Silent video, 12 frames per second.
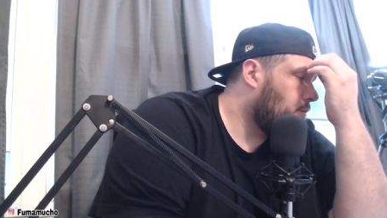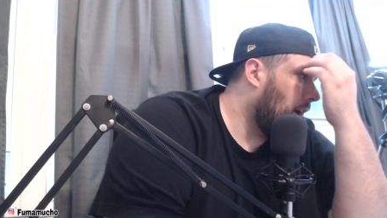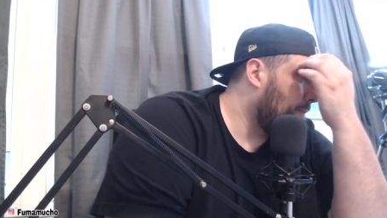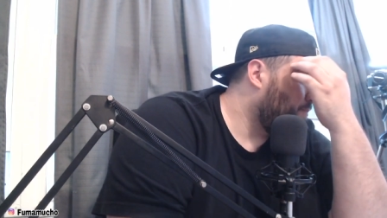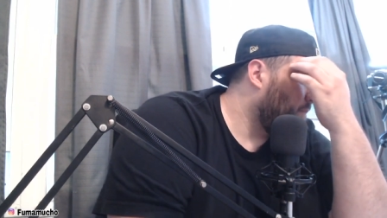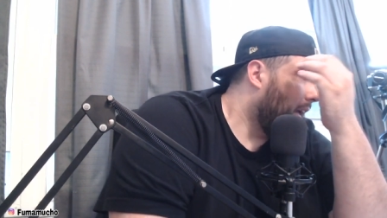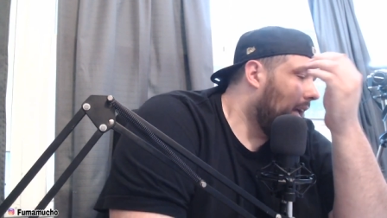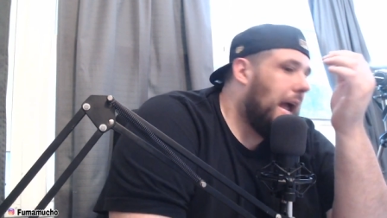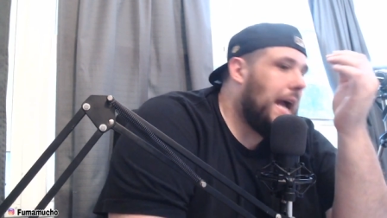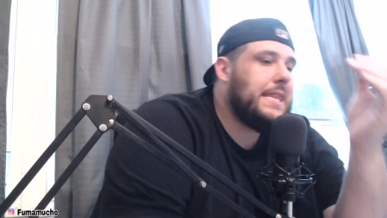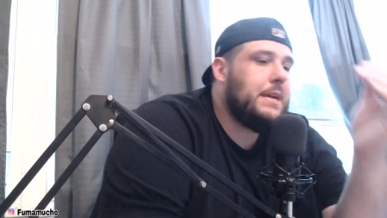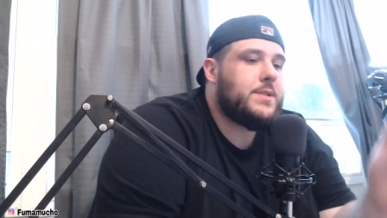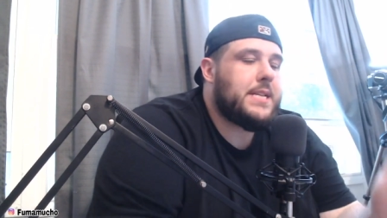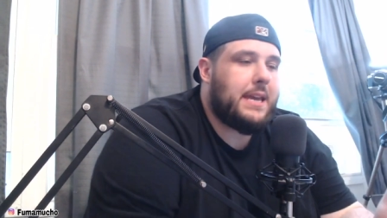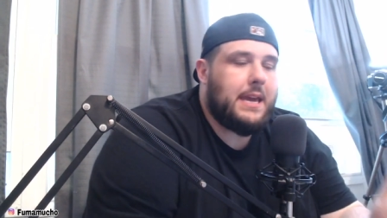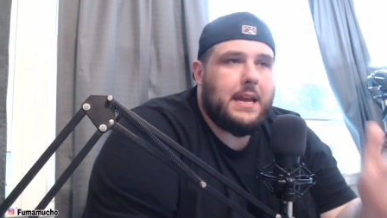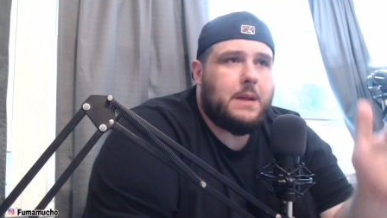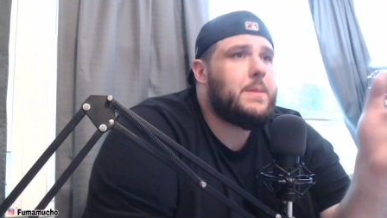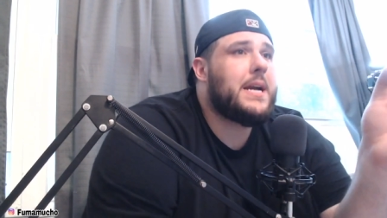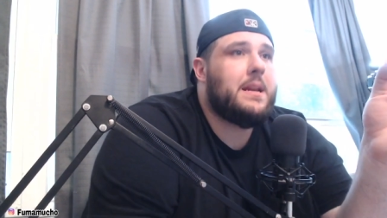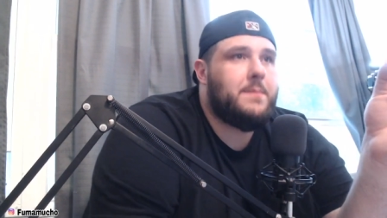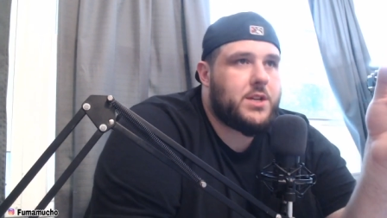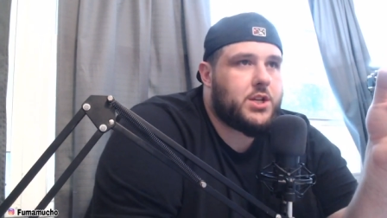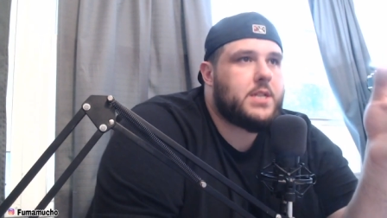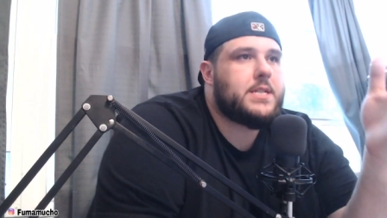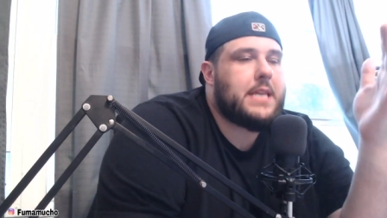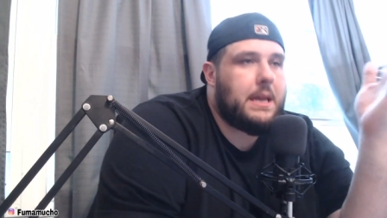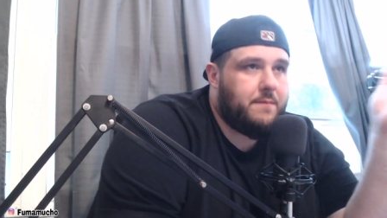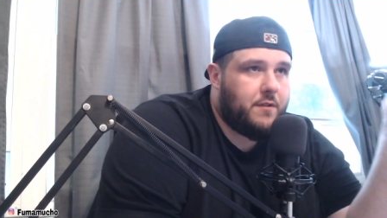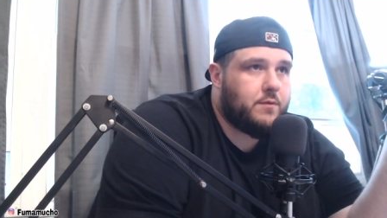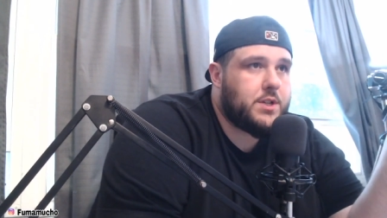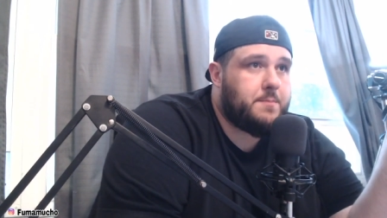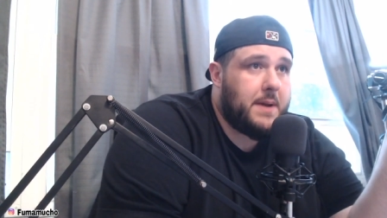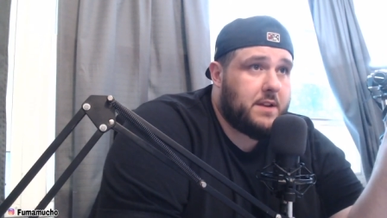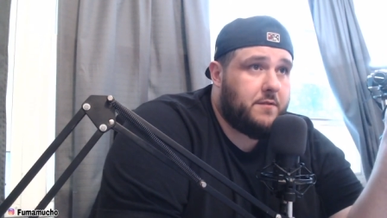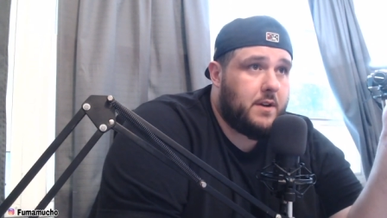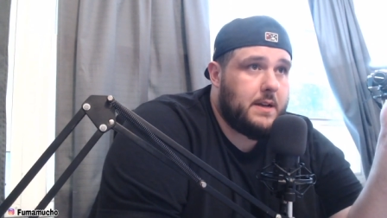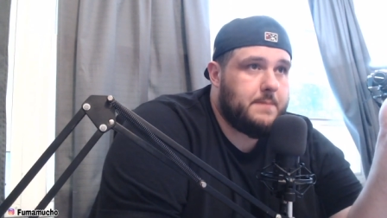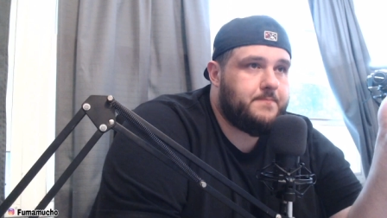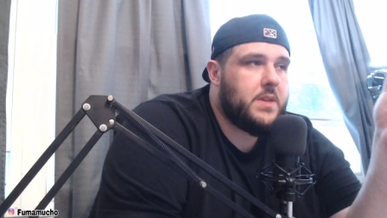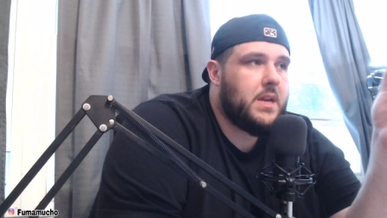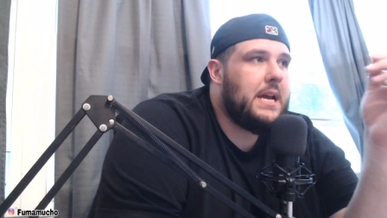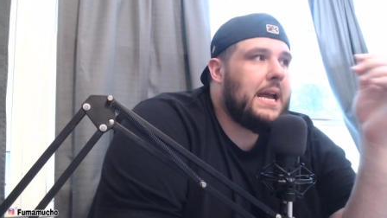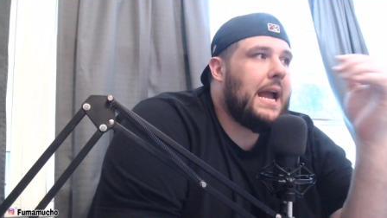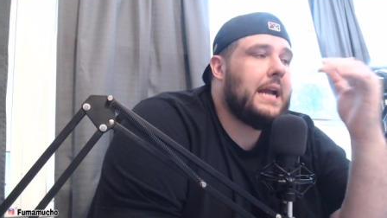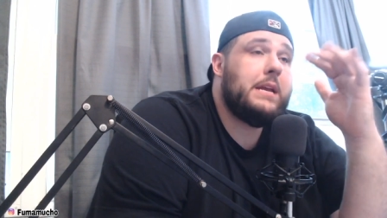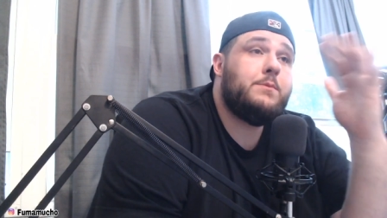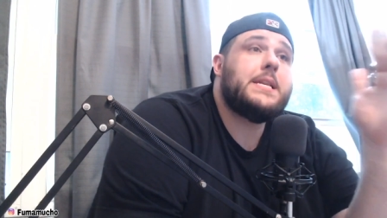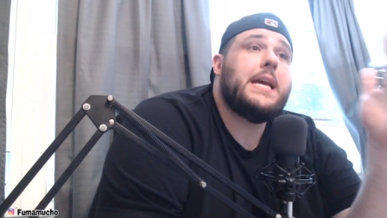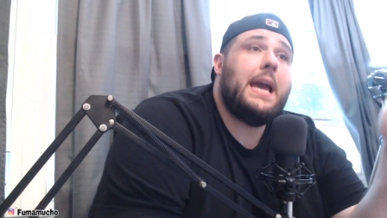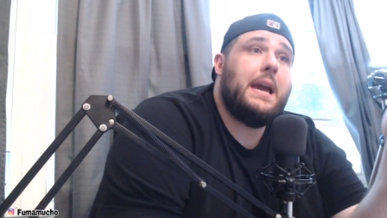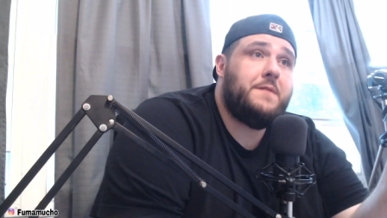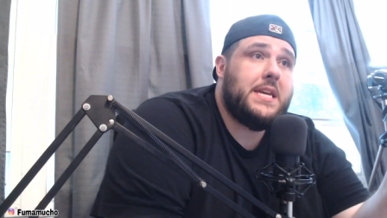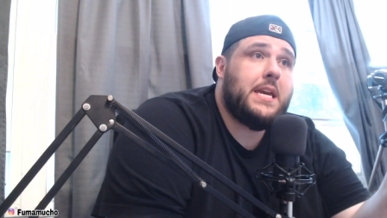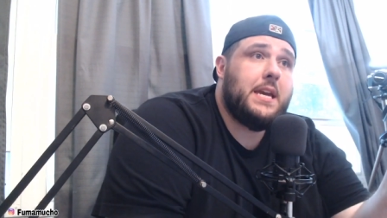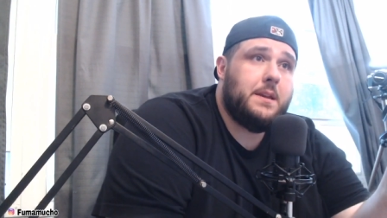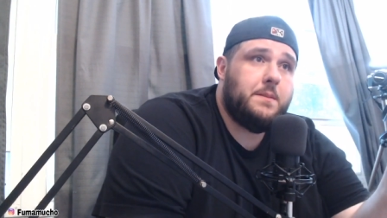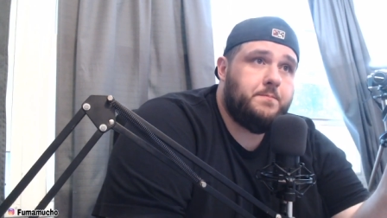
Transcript: Right? And there was a kid, I'm not going to mention his name for respect for him. And he was a heavy kid.